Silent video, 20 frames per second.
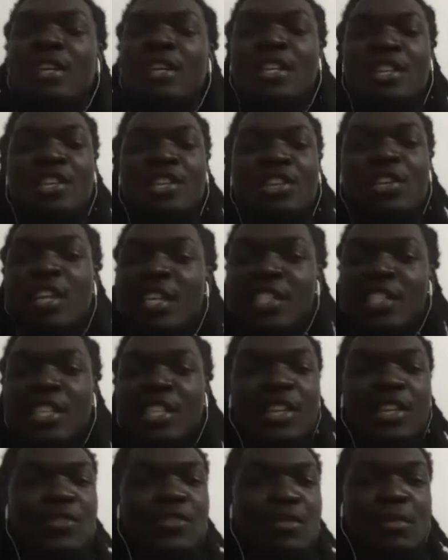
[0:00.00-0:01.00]
you
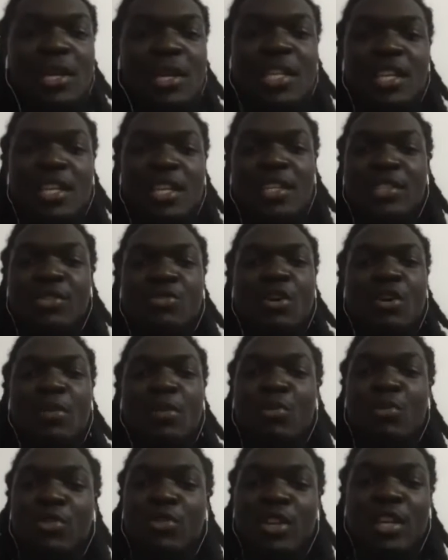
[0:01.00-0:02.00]
letting everybody else go
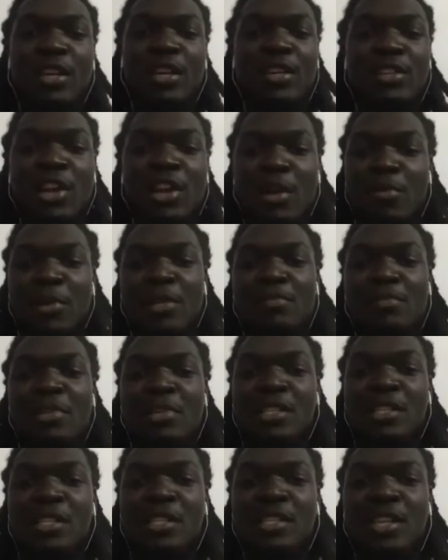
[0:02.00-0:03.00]
about their normal
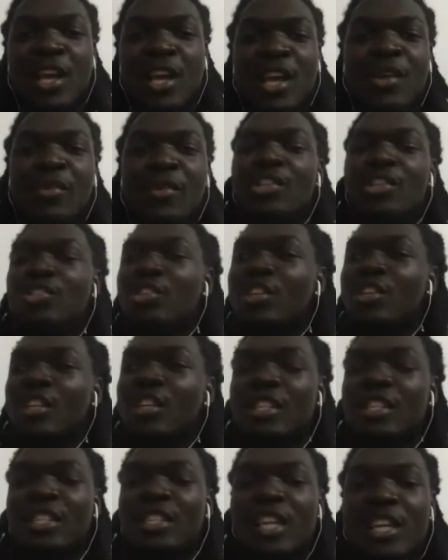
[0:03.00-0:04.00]
business, they're just
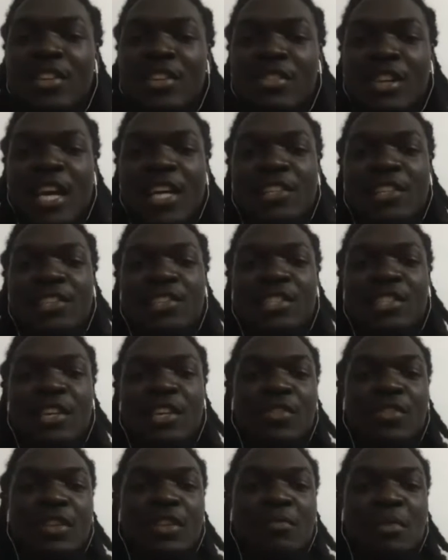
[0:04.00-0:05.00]
going to detain you guys to see
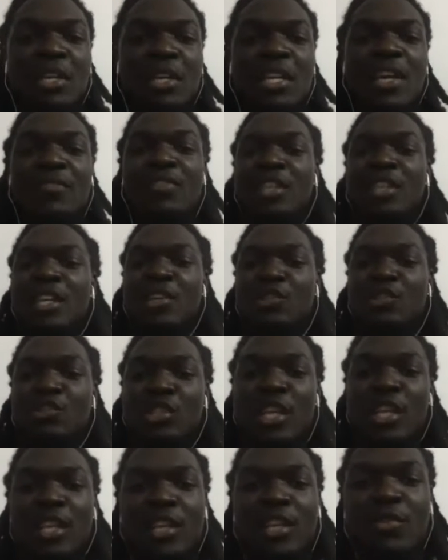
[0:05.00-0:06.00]
if anybody have any
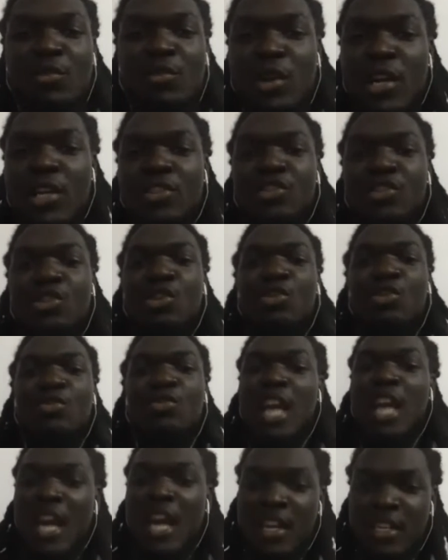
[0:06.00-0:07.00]
outstanding warrants.
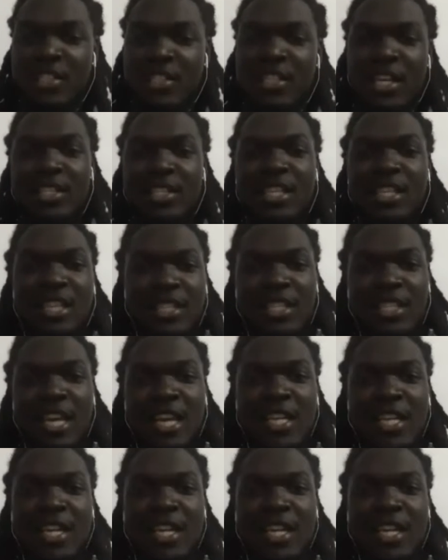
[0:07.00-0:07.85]
Though you understand things like